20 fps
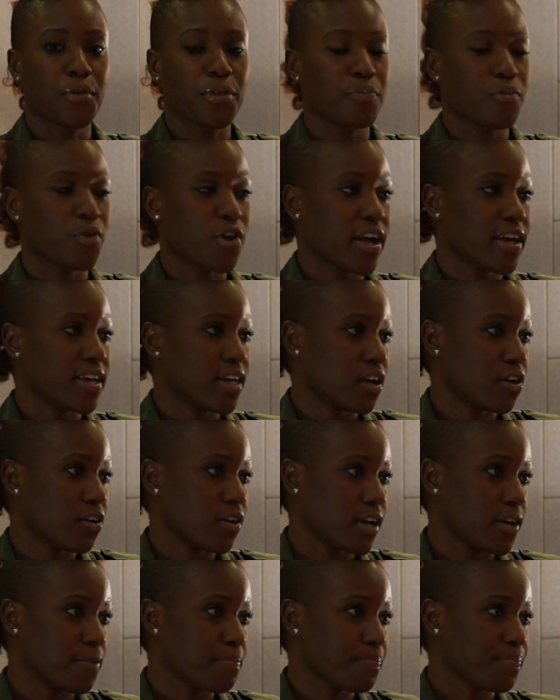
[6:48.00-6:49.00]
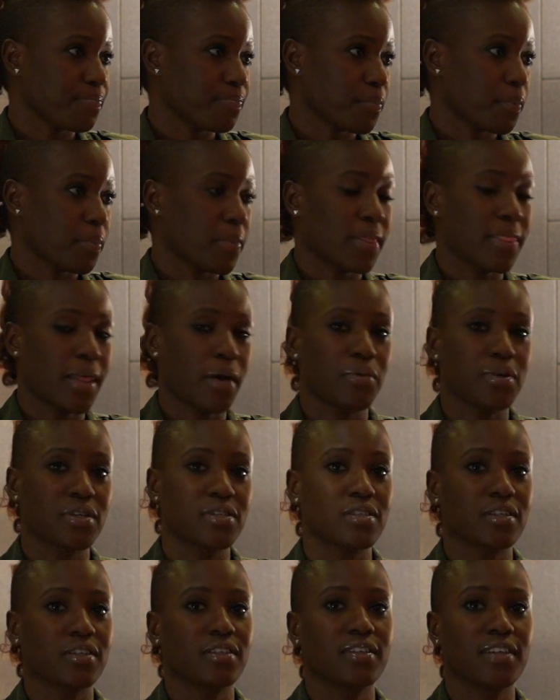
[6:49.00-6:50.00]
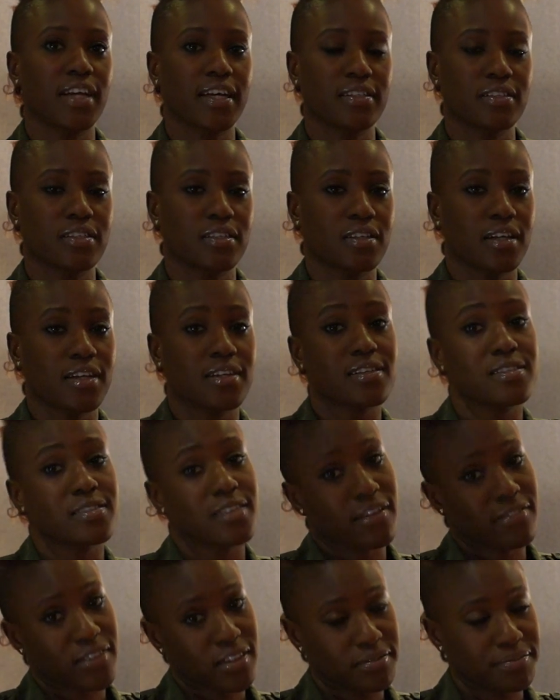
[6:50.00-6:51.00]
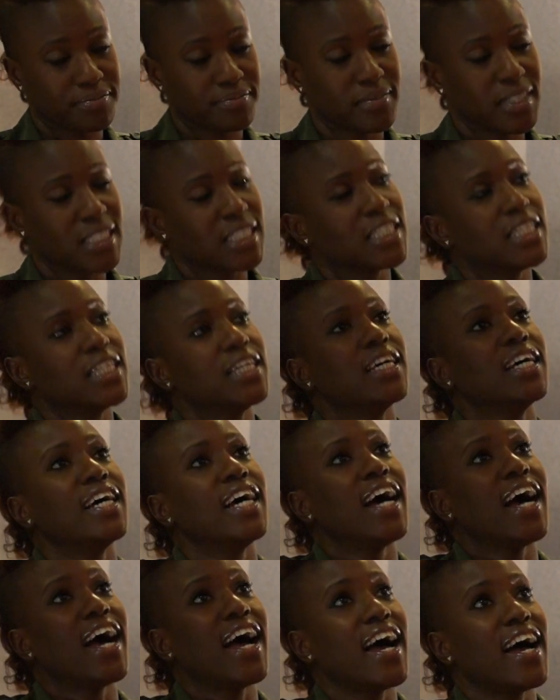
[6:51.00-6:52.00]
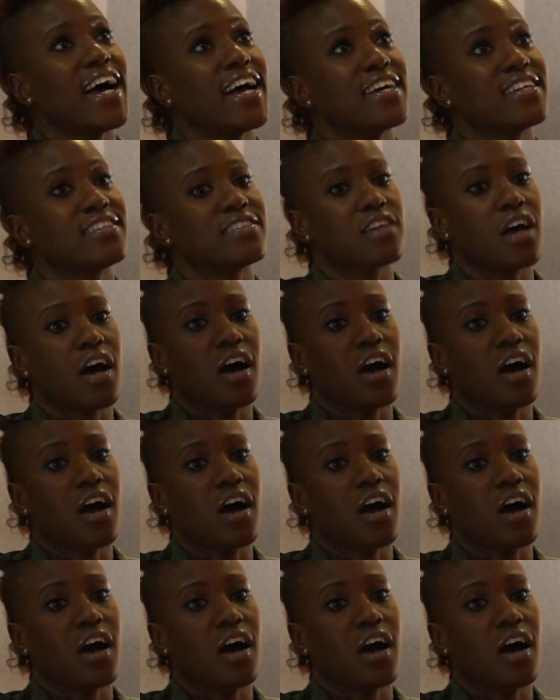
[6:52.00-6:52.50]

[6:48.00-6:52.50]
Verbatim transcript: with Mariah Carey, and that was in 1997. And